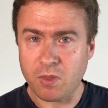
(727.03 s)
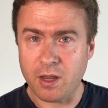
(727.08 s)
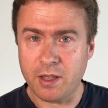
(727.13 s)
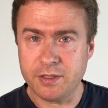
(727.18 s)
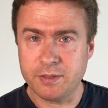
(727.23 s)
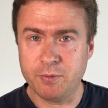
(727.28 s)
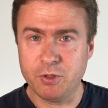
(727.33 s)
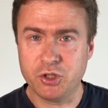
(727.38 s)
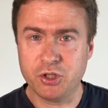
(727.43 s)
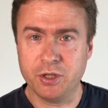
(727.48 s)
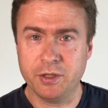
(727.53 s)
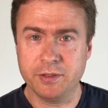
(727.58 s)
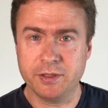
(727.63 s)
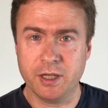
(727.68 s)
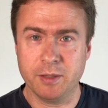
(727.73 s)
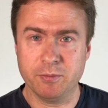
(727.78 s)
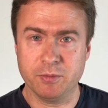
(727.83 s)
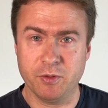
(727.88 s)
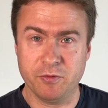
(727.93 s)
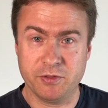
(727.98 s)
especially in
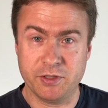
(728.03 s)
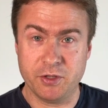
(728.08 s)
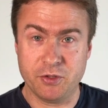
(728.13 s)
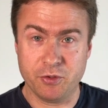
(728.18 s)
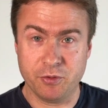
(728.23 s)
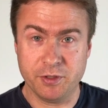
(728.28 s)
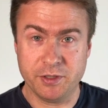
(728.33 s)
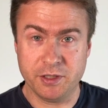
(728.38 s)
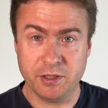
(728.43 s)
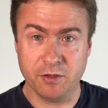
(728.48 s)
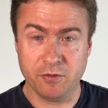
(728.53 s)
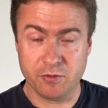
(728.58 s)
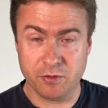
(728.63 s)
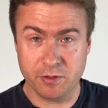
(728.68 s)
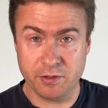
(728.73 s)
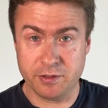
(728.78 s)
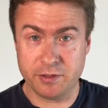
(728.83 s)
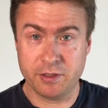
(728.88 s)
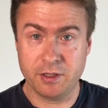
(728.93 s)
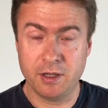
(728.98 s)
terms of security, of
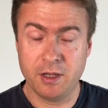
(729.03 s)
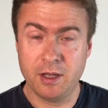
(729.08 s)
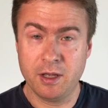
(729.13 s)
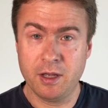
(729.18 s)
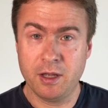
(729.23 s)
course.